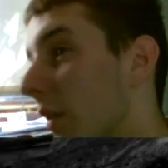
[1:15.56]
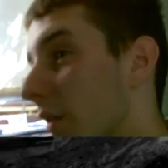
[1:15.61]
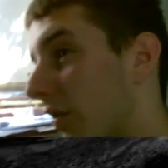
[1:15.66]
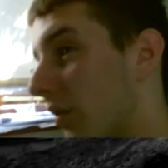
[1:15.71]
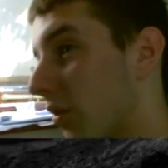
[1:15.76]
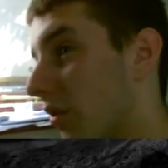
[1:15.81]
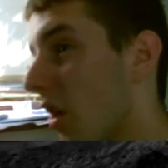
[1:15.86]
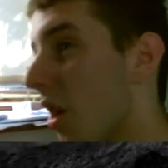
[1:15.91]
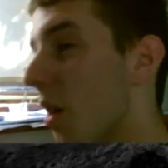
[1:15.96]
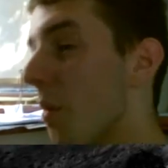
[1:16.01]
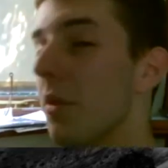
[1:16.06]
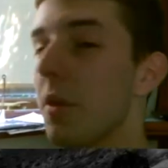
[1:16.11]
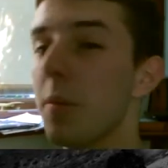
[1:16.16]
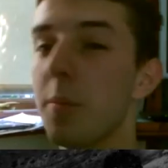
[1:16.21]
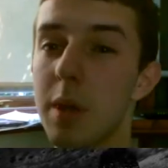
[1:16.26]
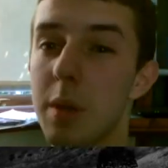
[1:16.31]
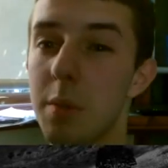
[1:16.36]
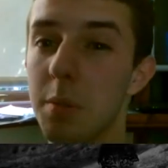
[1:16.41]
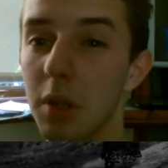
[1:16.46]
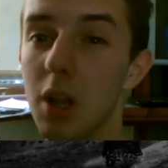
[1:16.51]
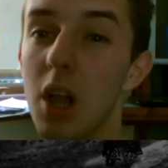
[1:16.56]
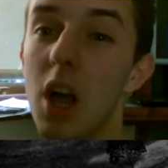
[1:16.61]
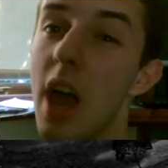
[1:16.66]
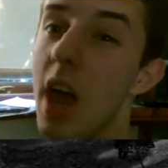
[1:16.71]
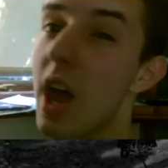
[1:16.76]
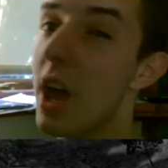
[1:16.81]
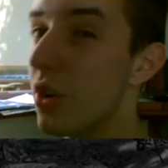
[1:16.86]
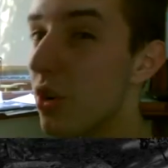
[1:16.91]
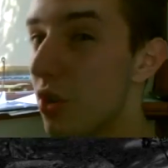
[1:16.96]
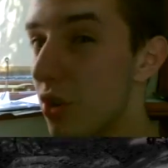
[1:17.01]
from the people,
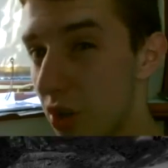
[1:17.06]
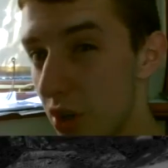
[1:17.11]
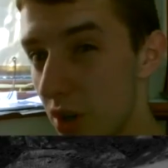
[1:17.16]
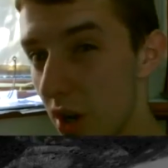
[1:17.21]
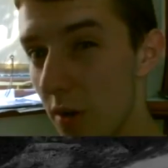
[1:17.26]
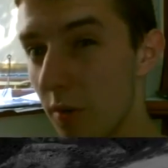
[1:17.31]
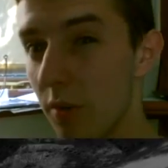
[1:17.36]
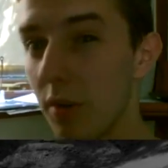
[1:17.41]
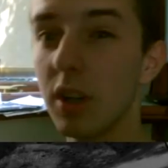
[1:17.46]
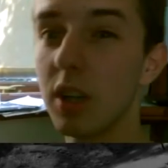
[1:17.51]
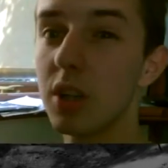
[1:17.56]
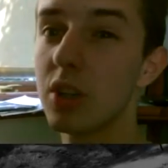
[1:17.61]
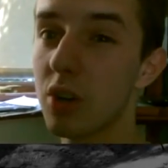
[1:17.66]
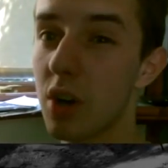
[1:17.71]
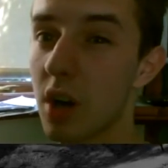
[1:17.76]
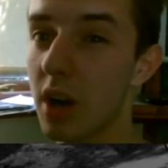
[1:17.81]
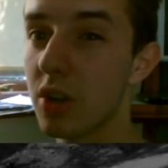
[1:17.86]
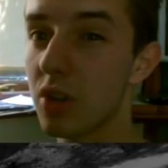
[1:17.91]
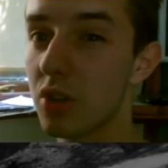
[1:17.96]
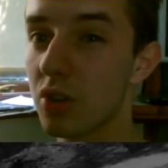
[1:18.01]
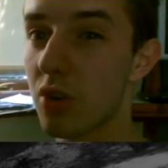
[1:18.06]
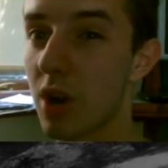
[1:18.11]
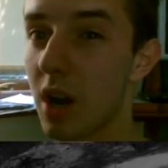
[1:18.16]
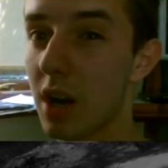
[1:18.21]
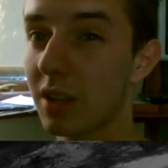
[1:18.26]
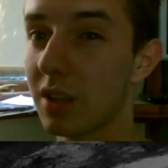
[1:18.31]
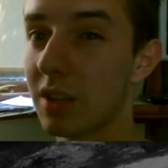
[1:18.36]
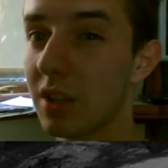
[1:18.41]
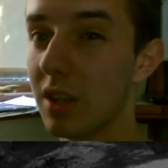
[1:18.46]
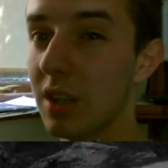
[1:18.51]
and generally try and
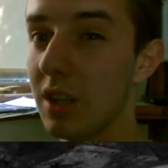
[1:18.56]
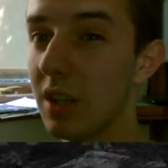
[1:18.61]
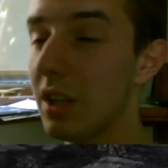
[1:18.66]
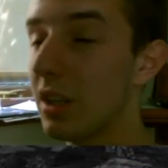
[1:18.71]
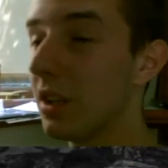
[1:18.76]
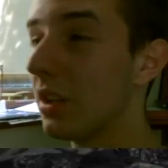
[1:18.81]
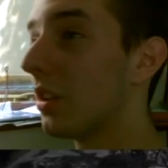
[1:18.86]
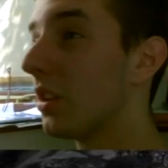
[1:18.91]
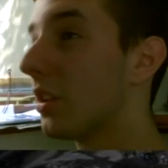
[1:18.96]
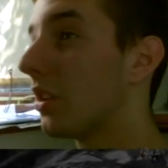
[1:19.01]
distract the